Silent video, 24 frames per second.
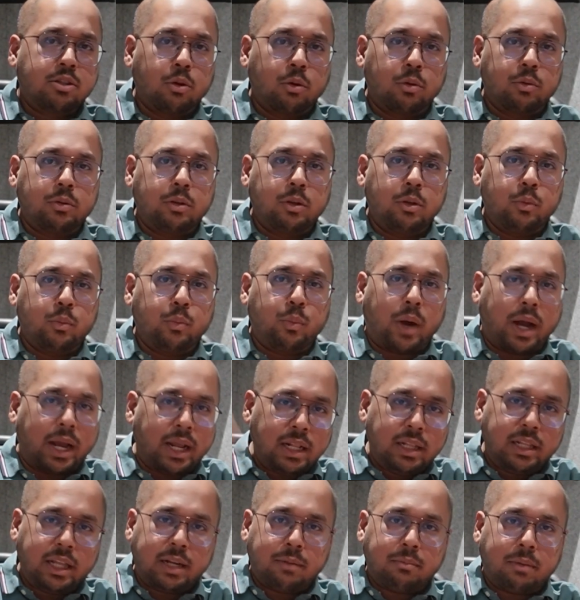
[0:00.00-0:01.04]
So
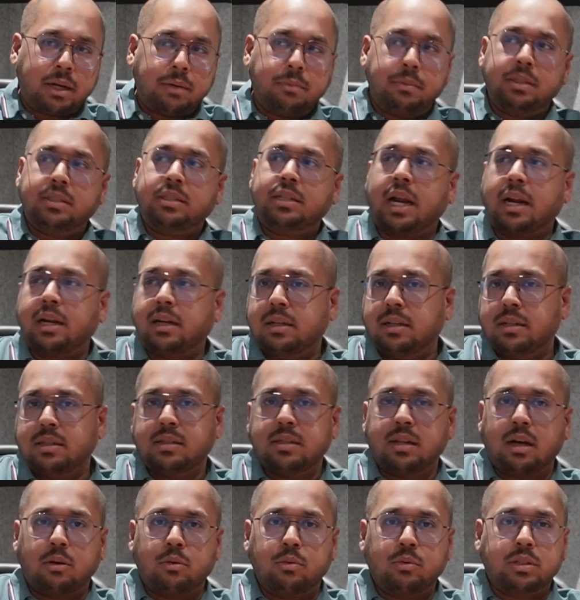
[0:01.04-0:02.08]
while there might be
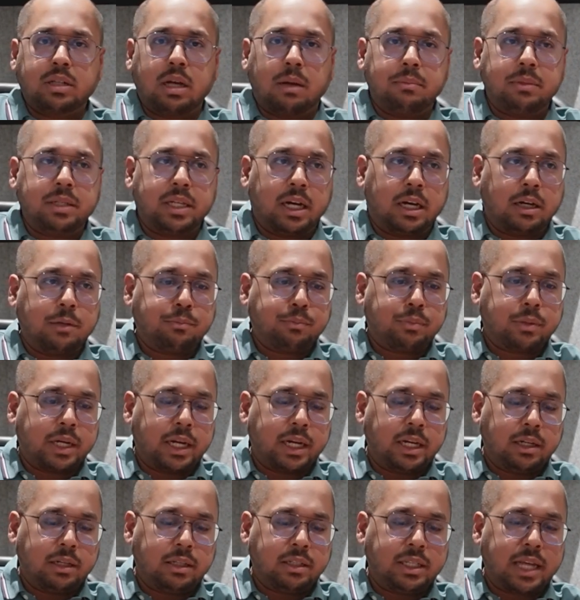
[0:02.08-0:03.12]
standards now coming up,
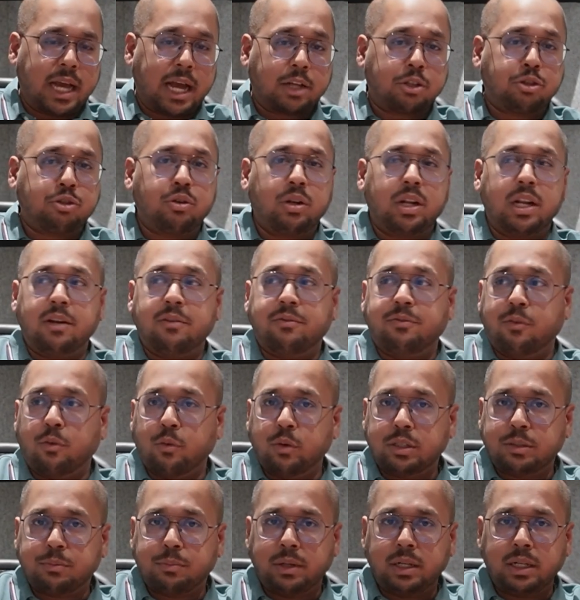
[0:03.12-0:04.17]
right, the actual
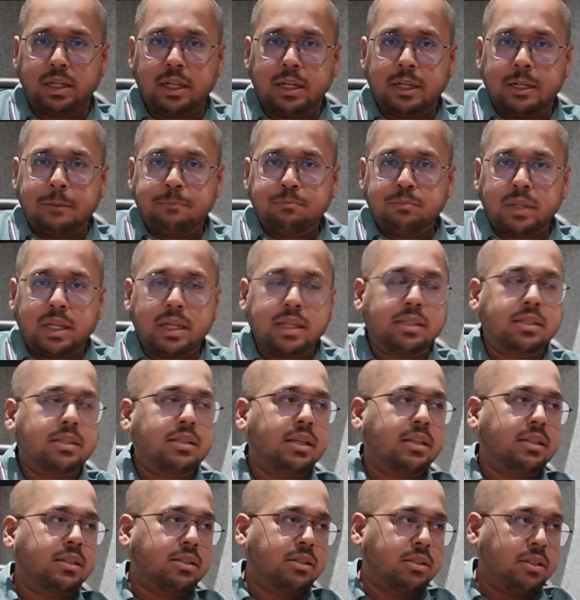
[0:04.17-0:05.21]
enforcement
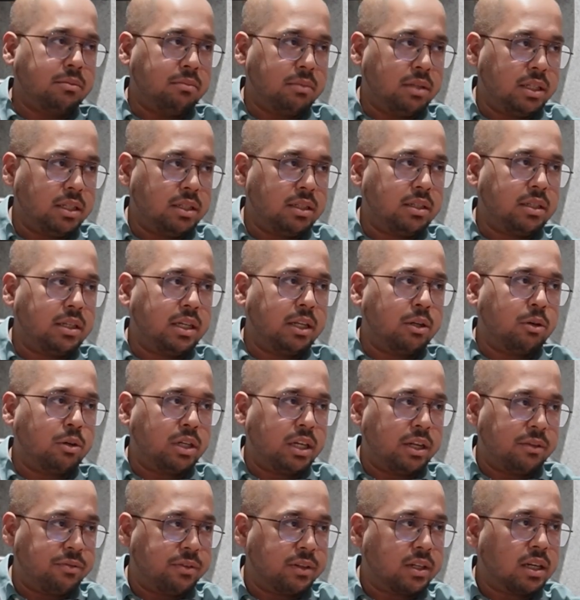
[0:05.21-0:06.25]
is extremely
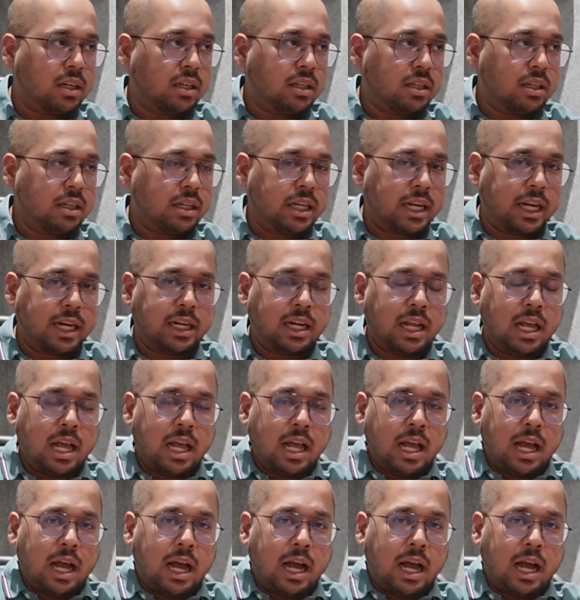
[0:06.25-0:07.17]
difficult, right?